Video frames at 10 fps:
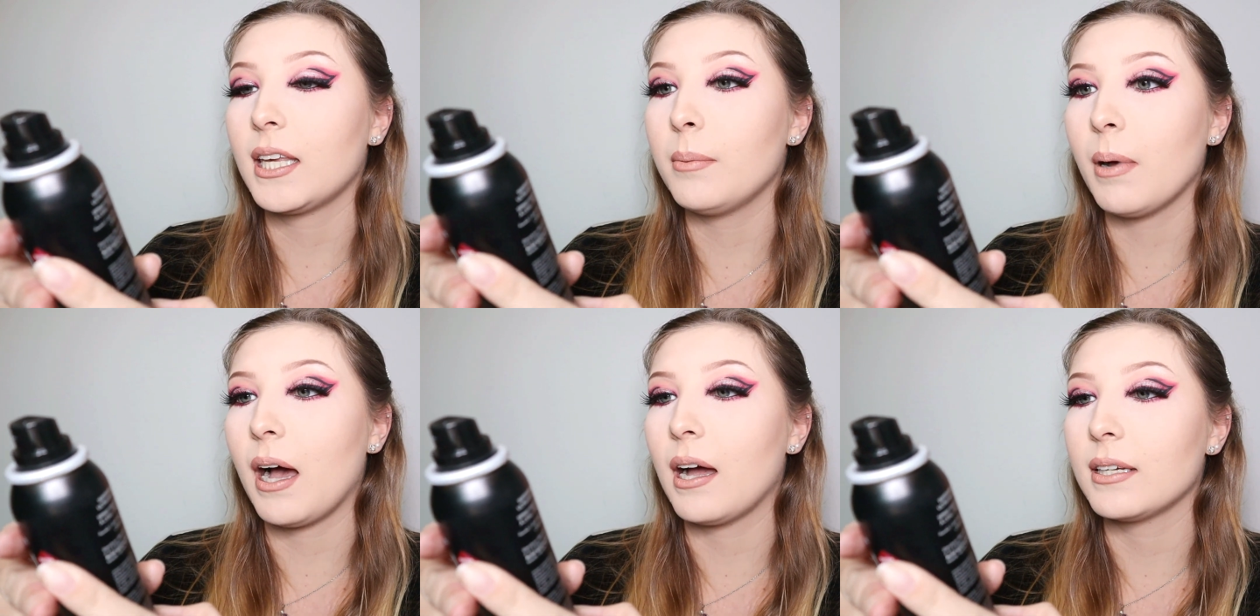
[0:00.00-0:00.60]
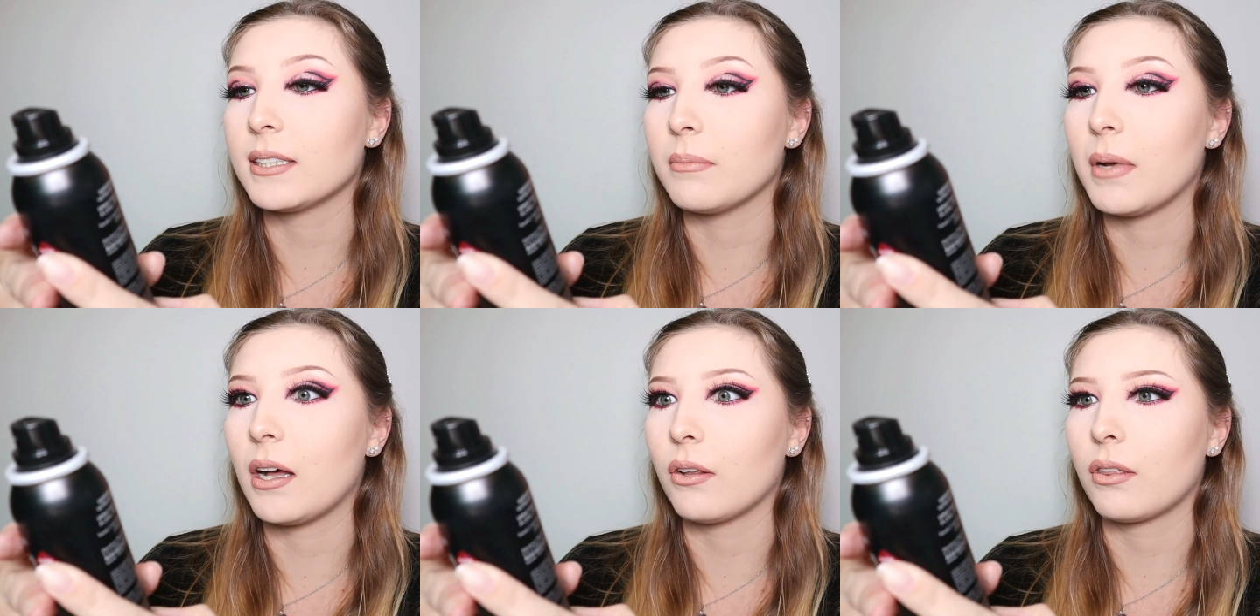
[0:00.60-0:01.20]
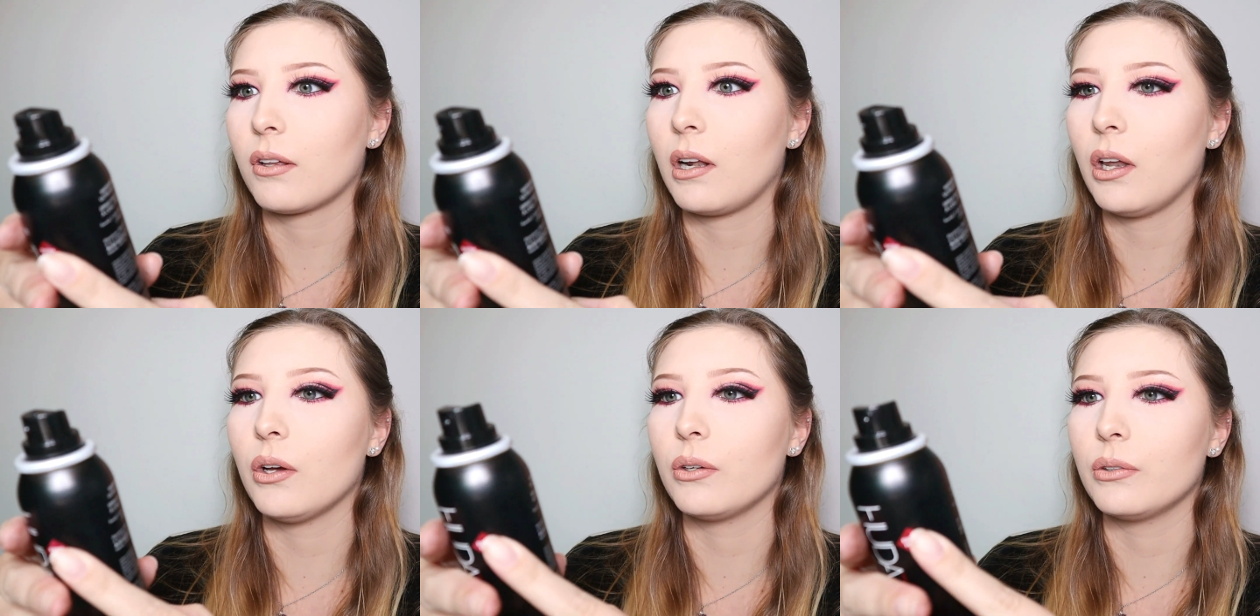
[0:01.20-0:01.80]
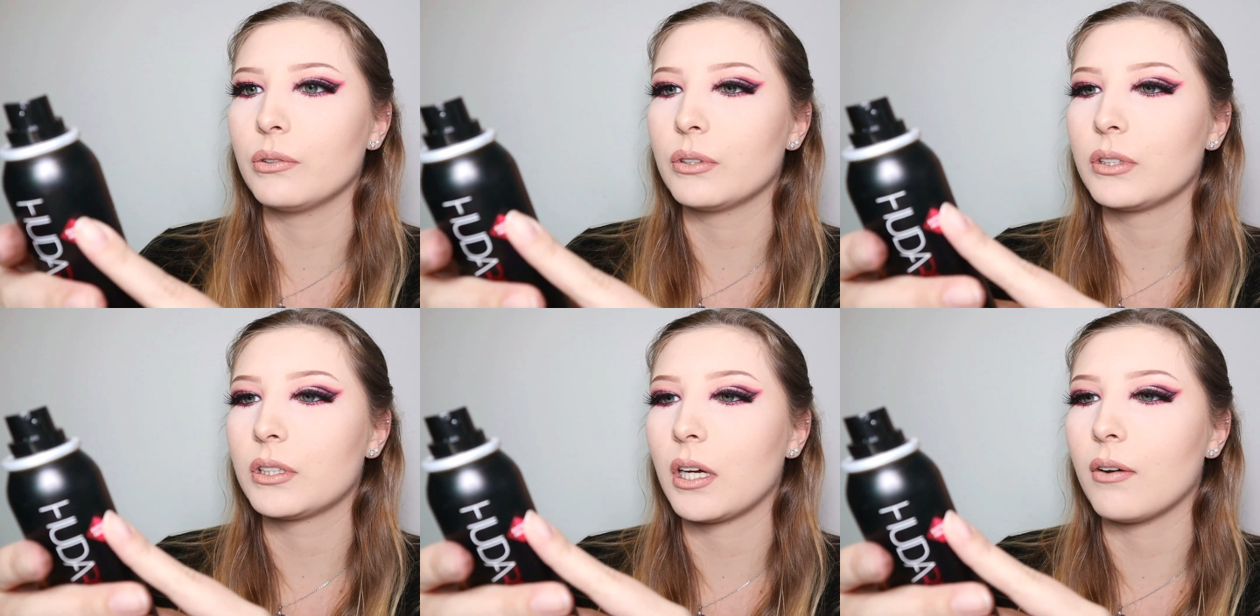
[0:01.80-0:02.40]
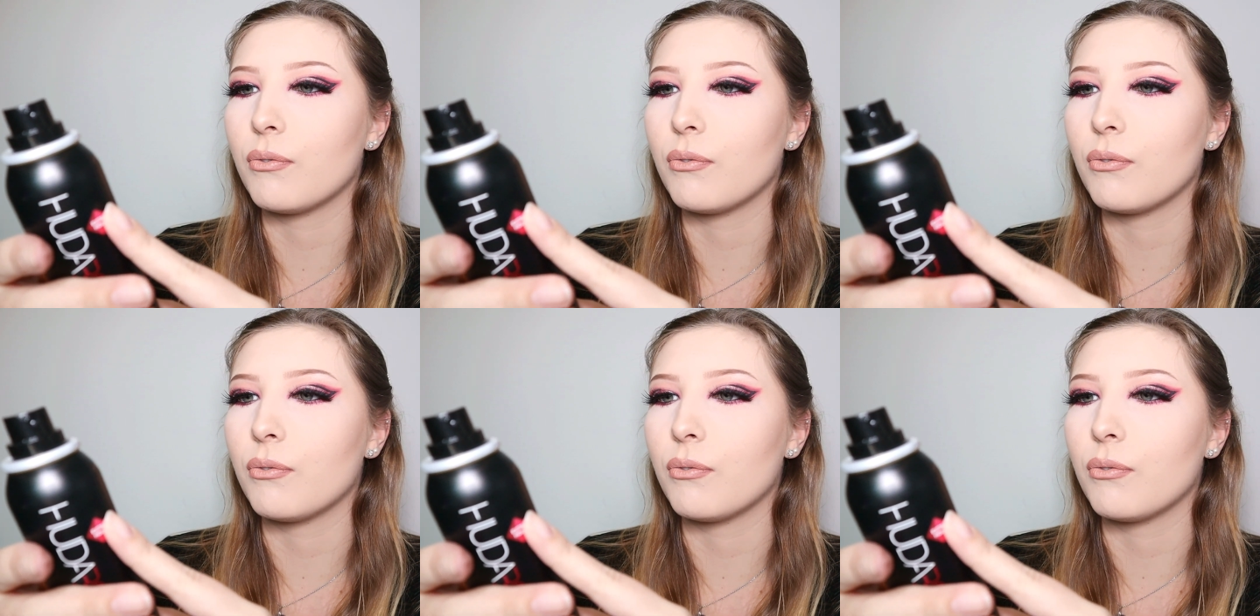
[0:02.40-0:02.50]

Keep eyes and mouth closed.